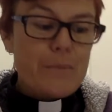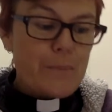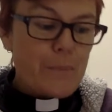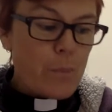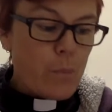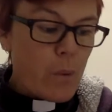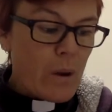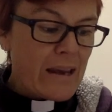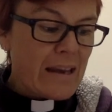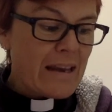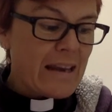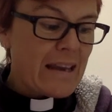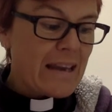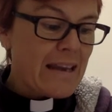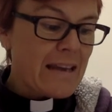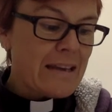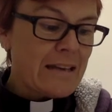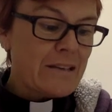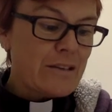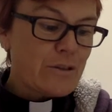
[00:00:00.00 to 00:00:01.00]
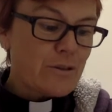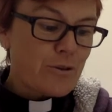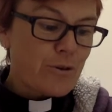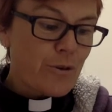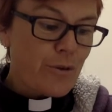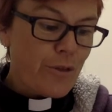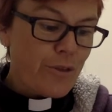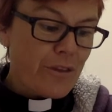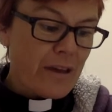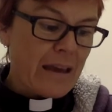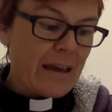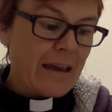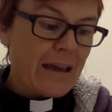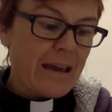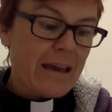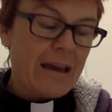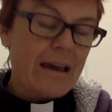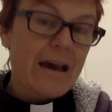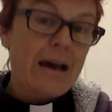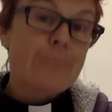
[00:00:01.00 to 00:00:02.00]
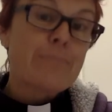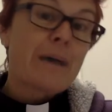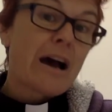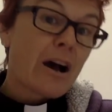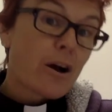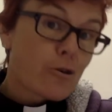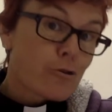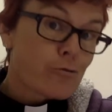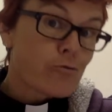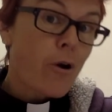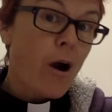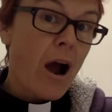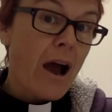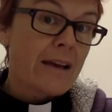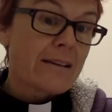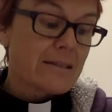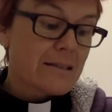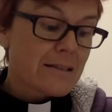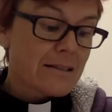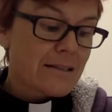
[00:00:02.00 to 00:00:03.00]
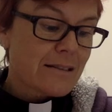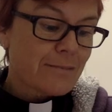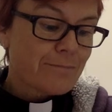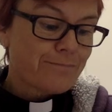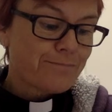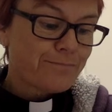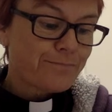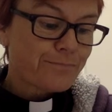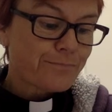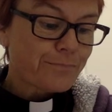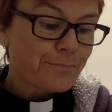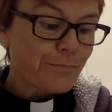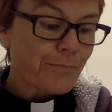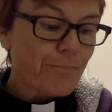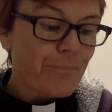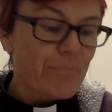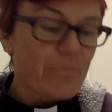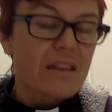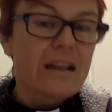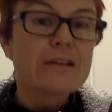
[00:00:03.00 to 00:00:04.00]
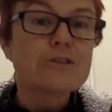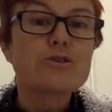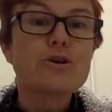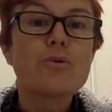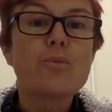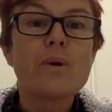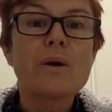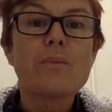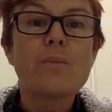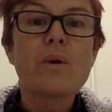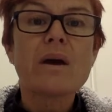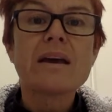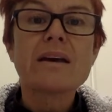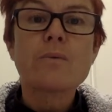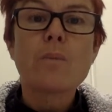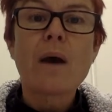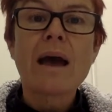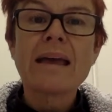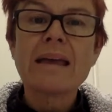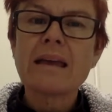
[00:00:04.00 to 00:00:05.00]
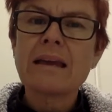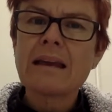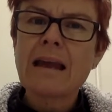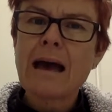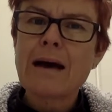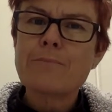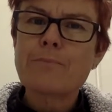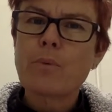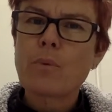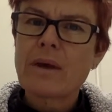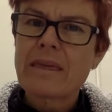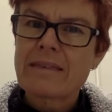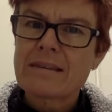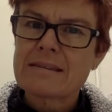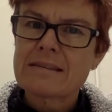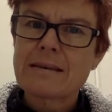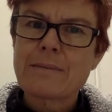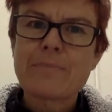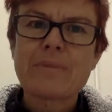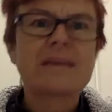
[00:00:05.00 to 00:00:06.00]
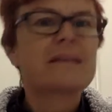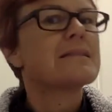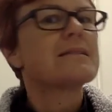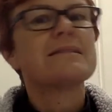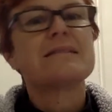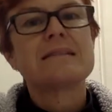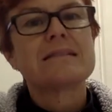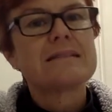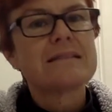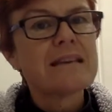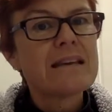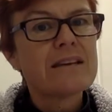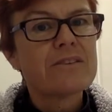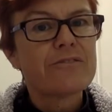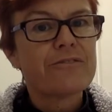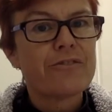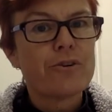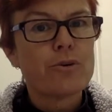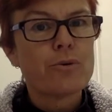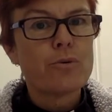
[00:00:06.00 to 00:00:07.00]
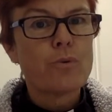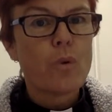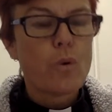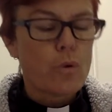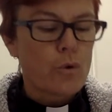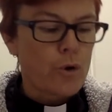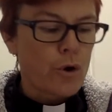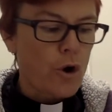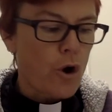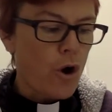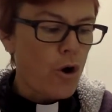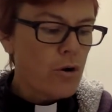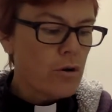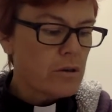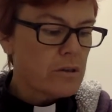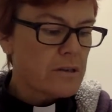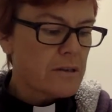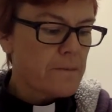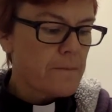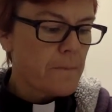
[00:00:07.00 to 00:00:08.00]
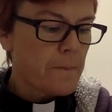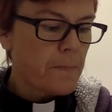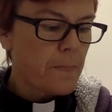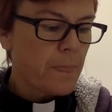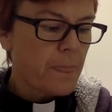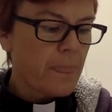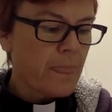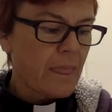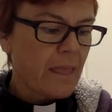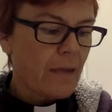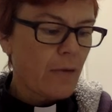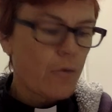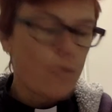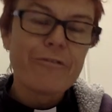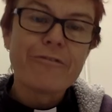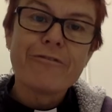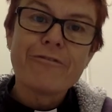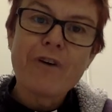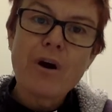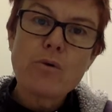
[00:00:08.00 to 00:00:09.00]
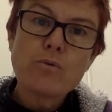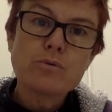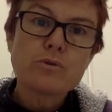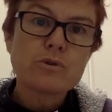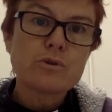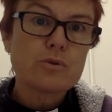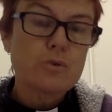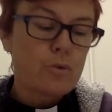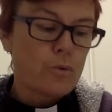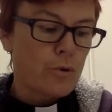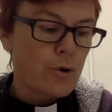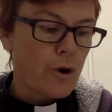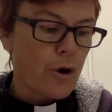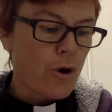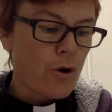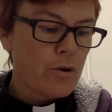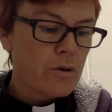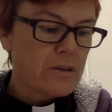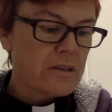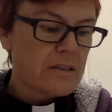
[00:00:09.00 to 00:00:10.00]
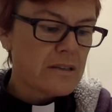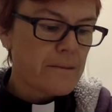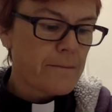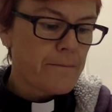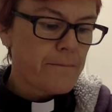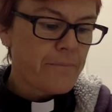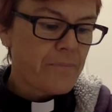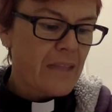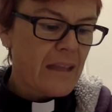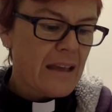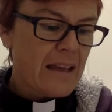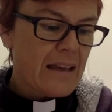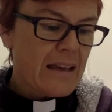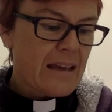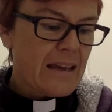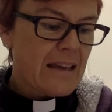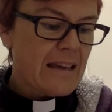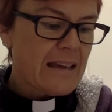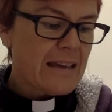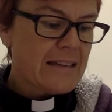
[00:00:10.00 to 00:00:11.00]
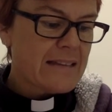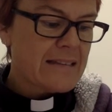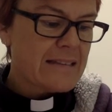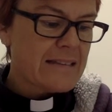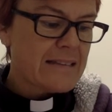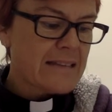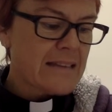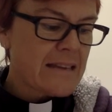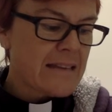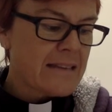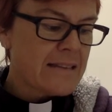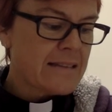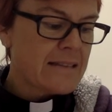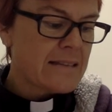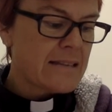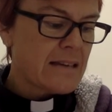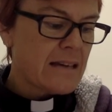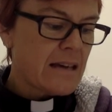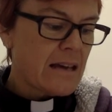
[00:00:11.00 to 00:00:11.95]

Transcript: We need to think about Christ. So when we're weighing up whether something's deceitful or not, or false or not, it says